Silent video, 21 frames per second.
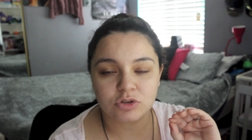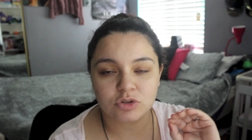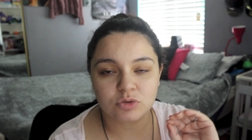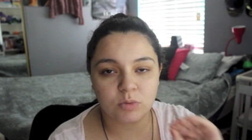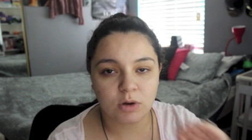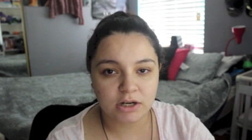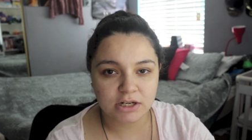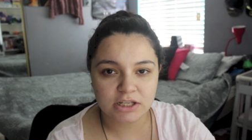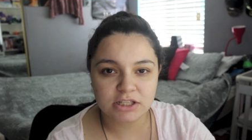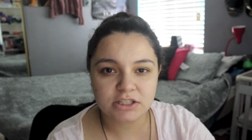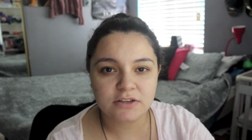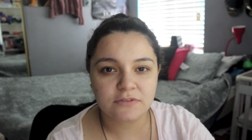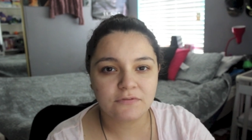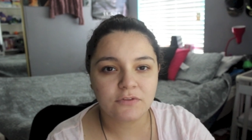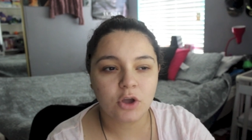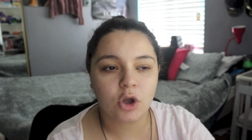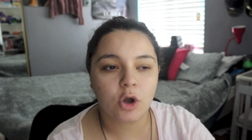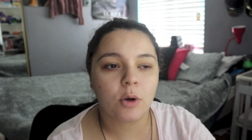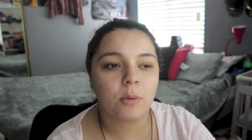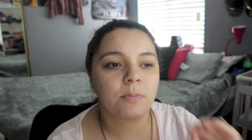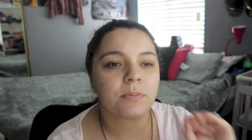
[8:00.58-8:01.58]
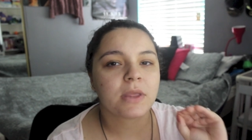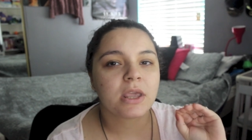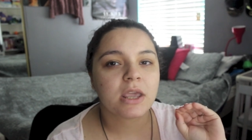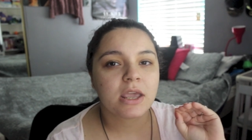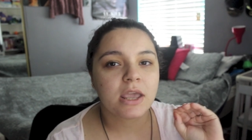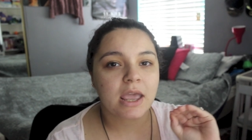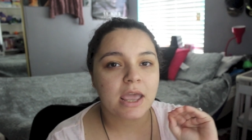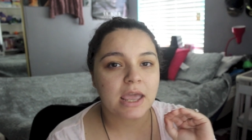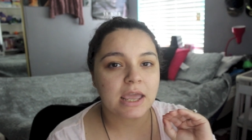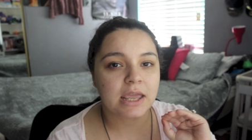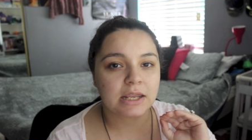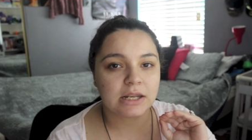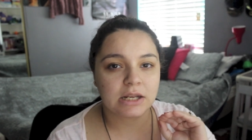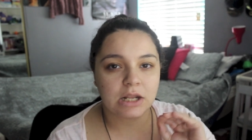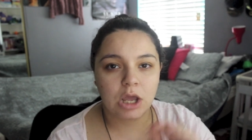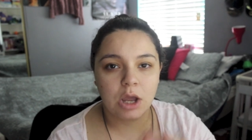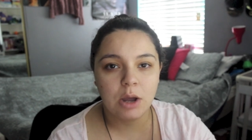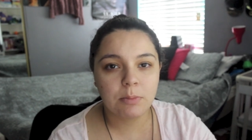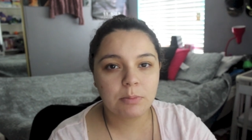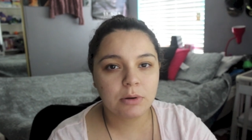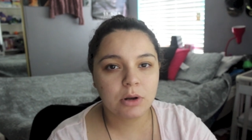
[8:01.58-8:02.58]
I was wanting to film and
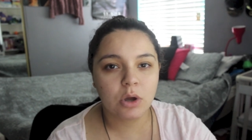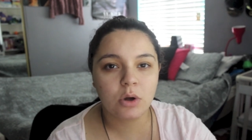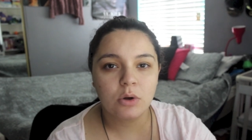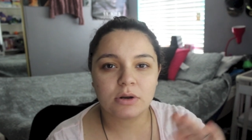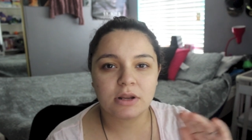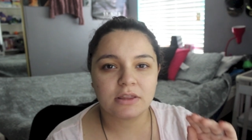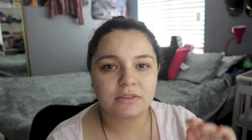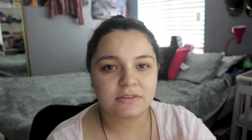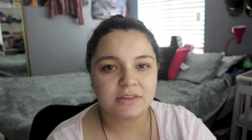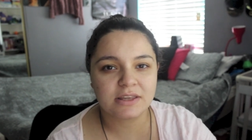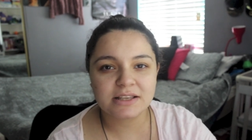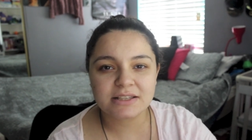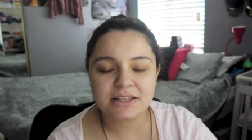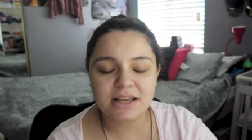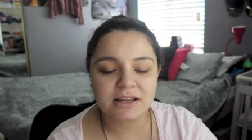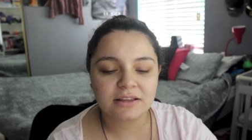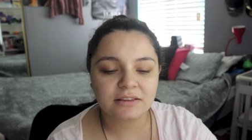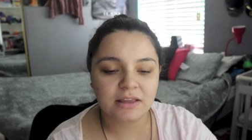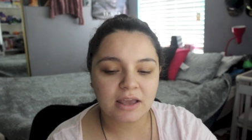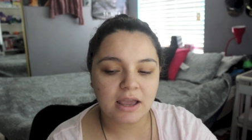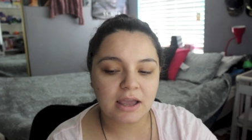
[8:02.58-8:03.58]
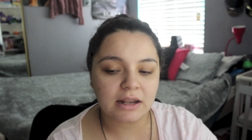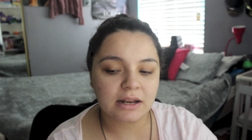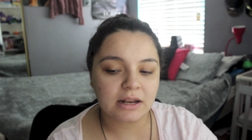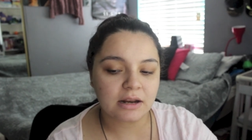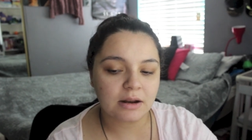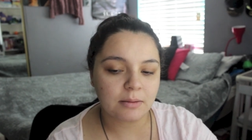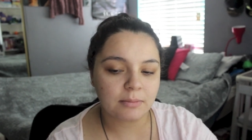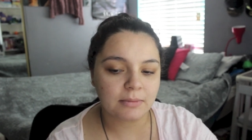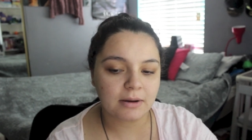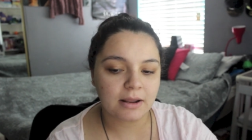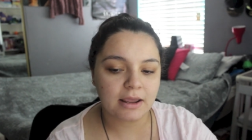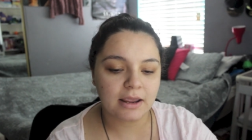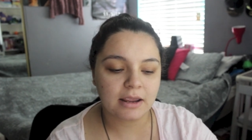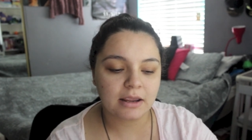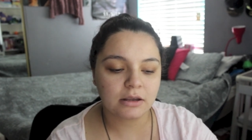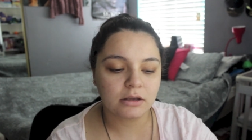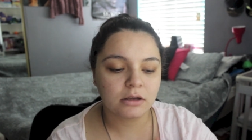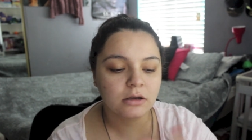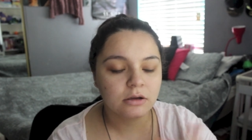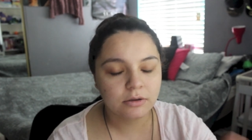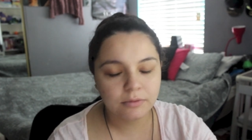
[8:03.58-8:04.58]
upload and things like that, and I'm
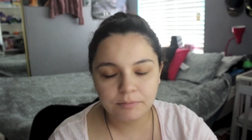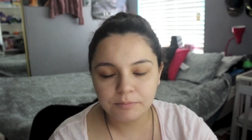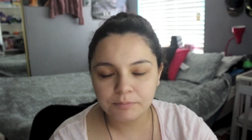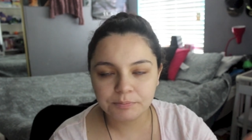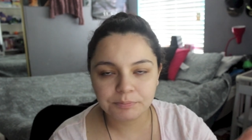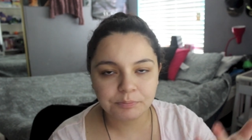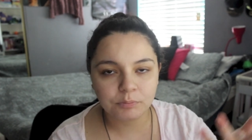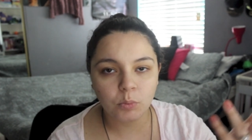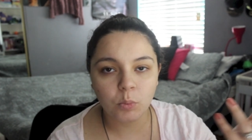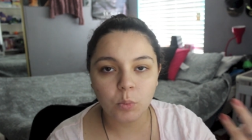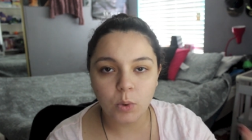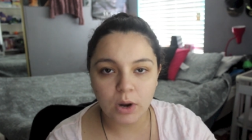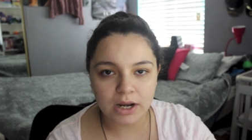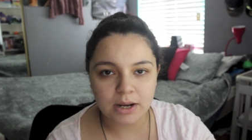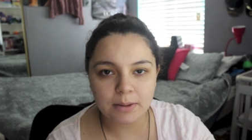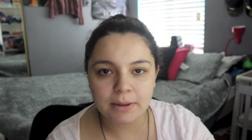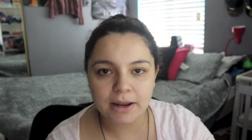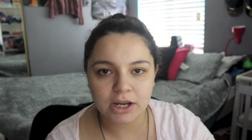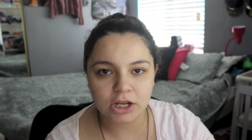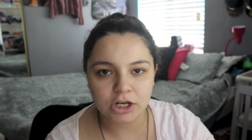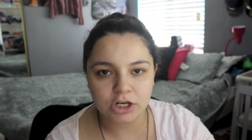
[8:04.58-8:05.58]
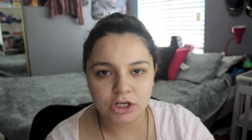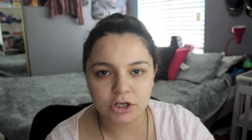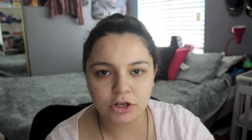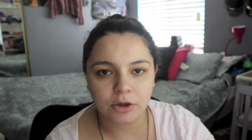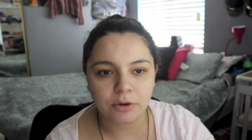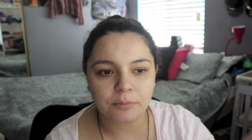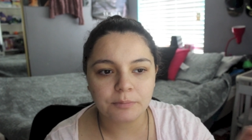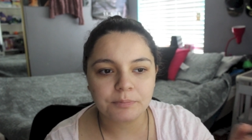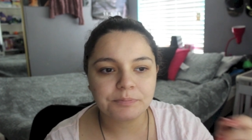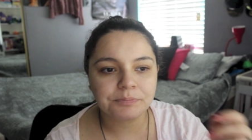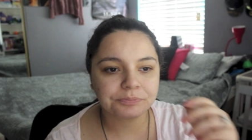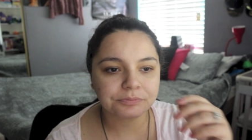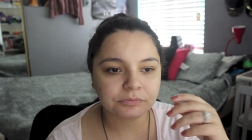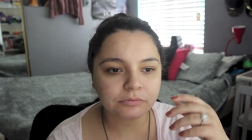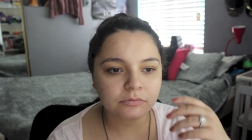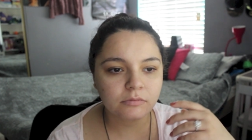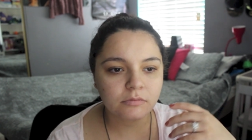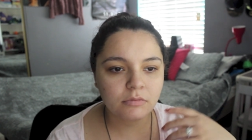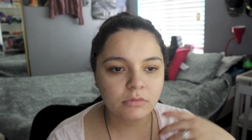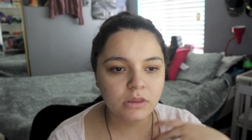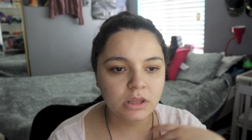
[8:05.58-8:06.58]
like, what am I gonna do?
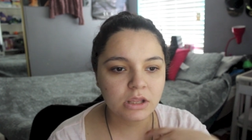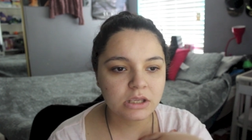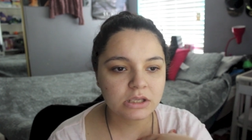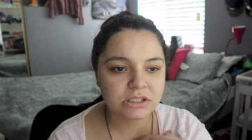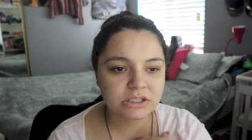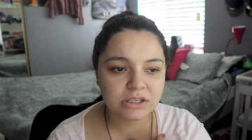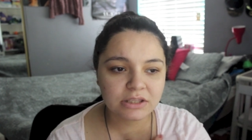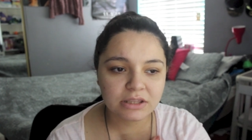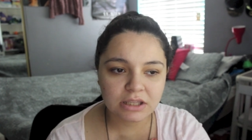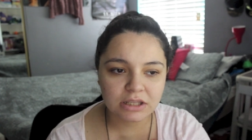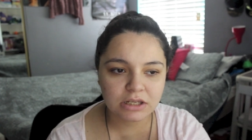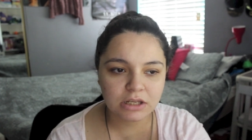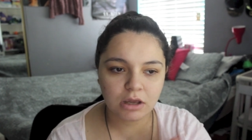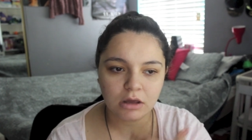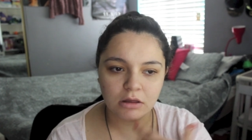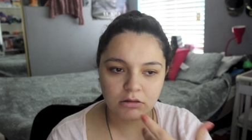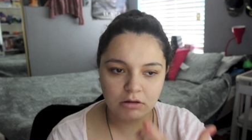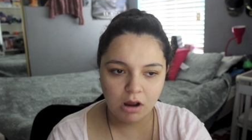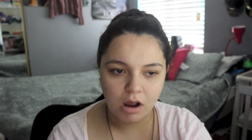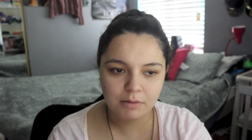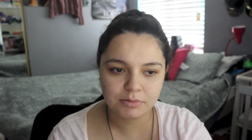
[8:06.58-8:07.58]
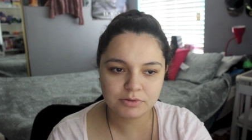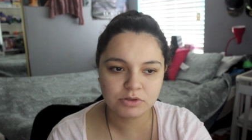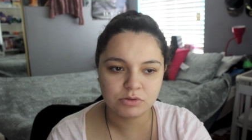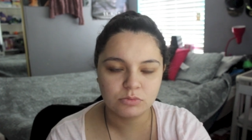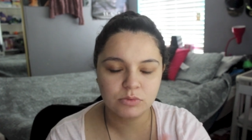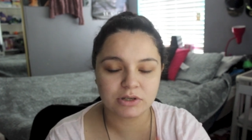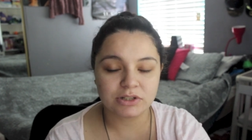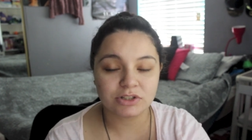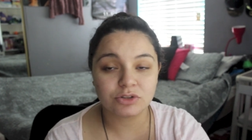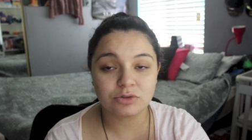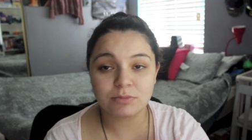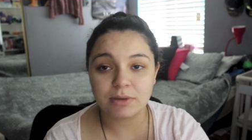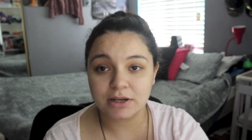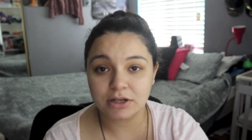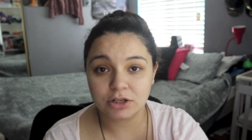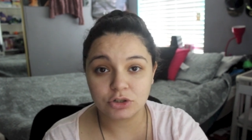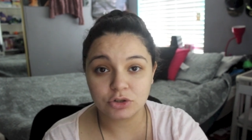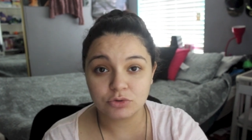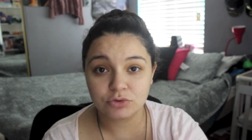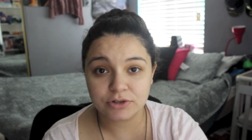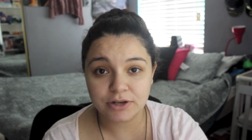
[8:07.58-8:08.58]
So then the other option was to
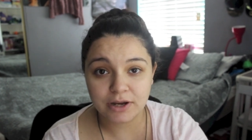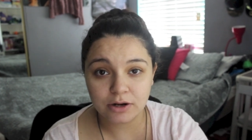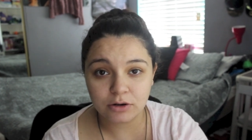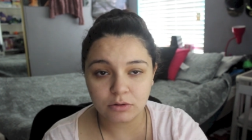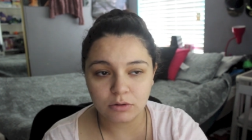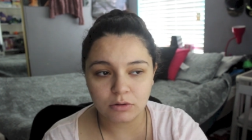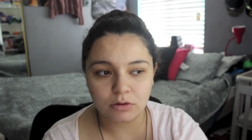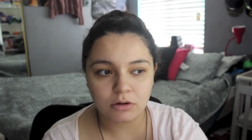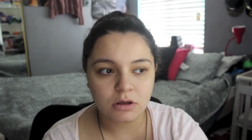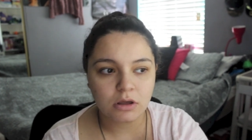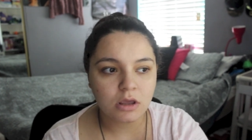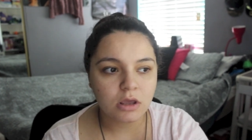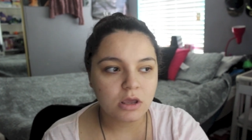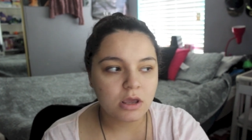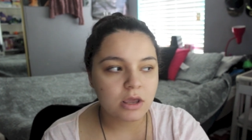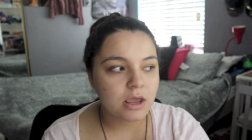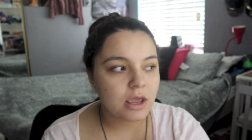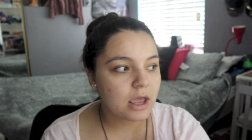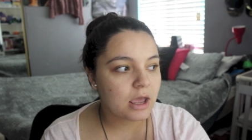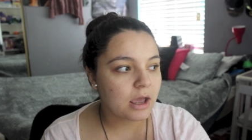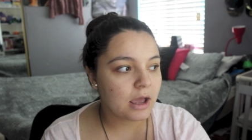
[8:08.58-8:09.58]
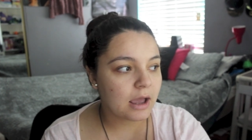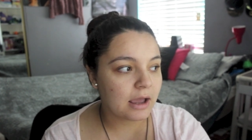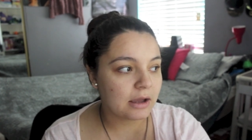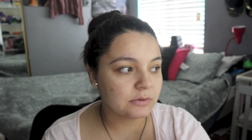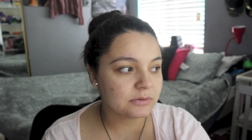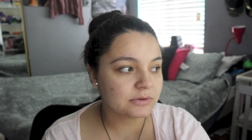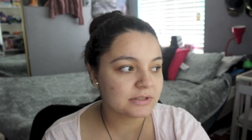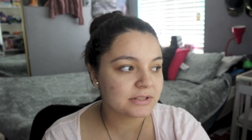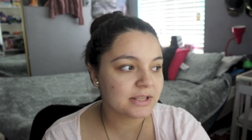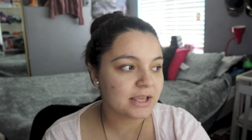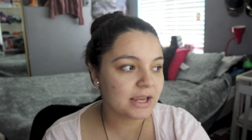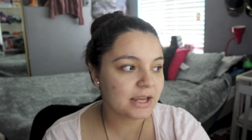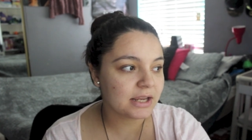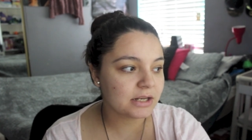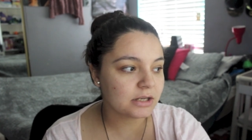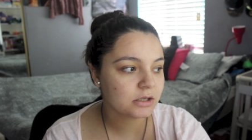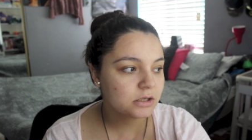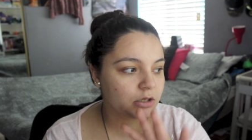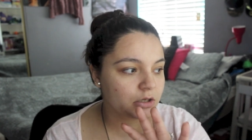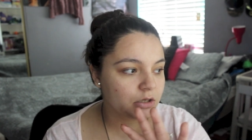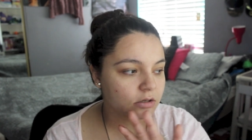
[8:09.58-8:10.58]
make a new channel. I was then
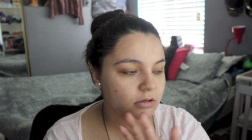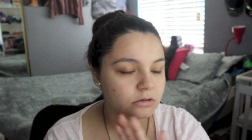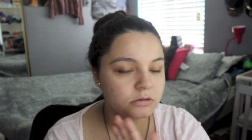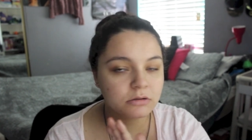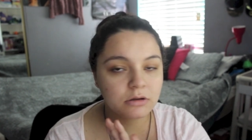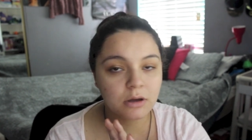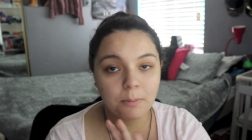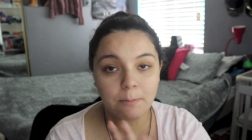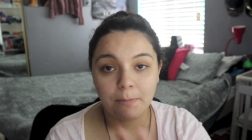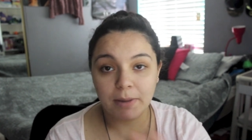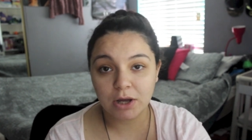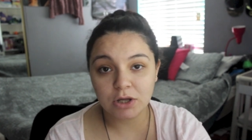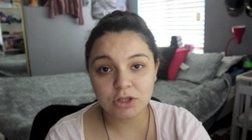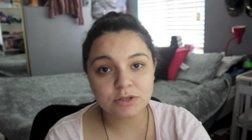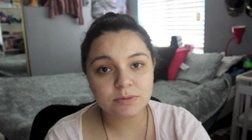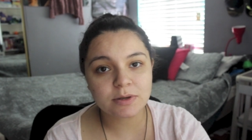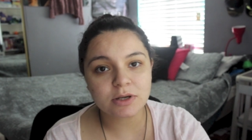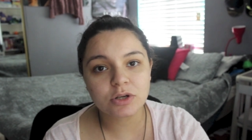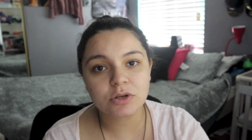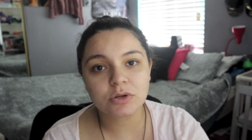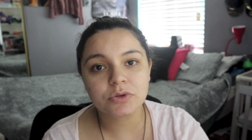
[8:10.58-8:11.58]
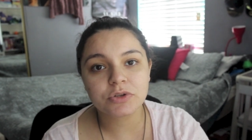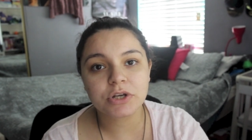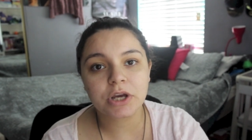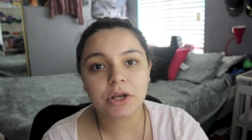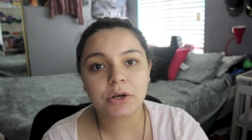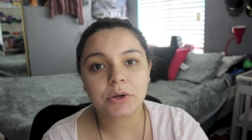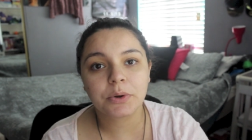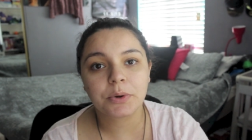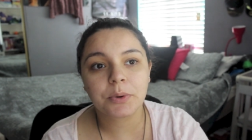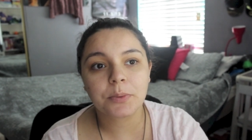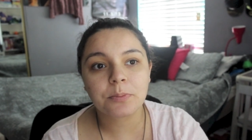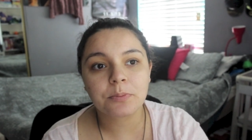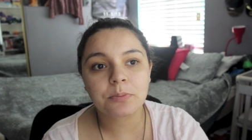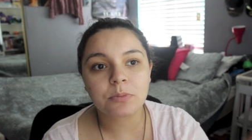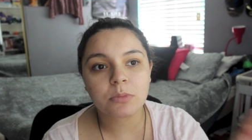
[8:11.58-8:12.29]
about to make a new channel